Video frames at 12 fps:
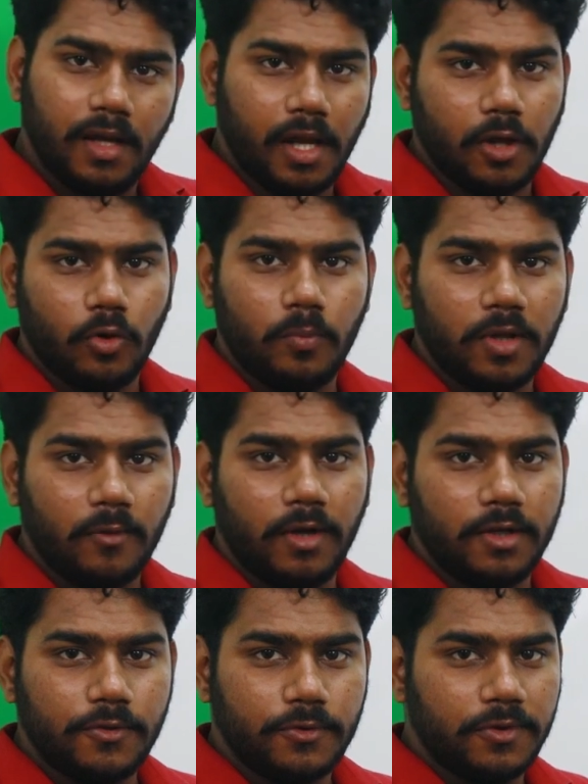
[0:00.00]
I hope you have
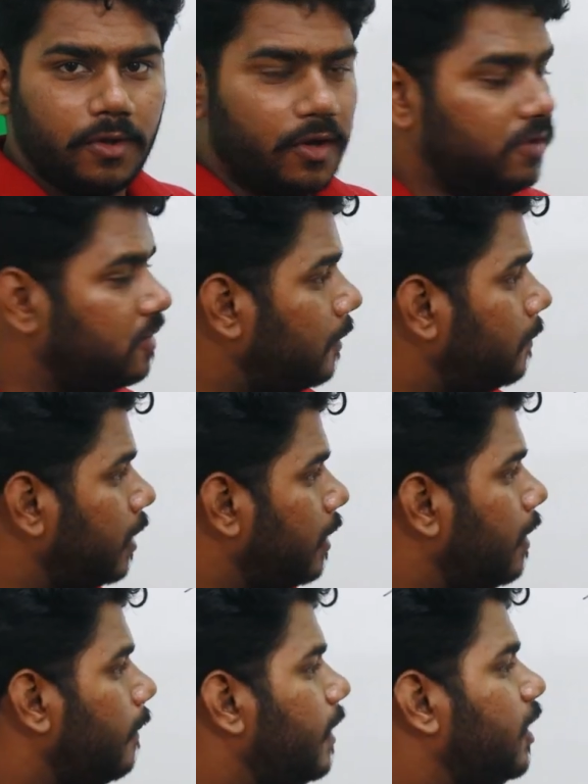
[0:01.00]
understood the concept.
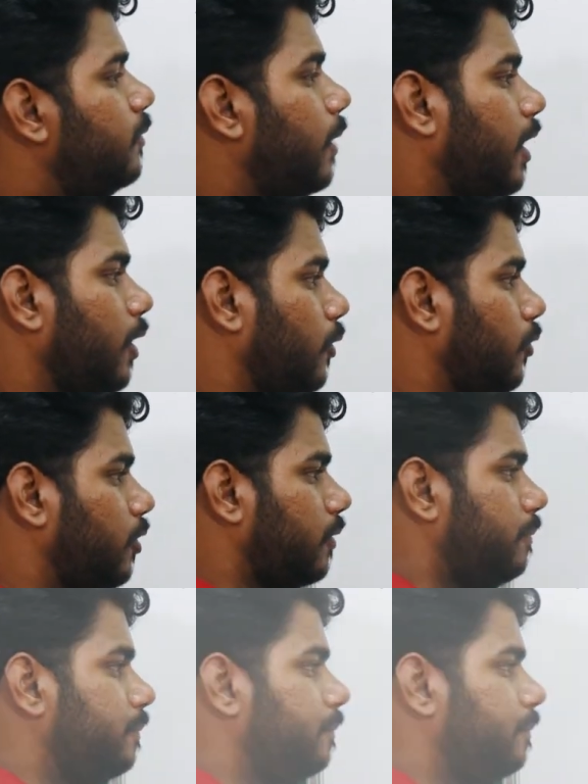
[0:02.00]
Please make a note.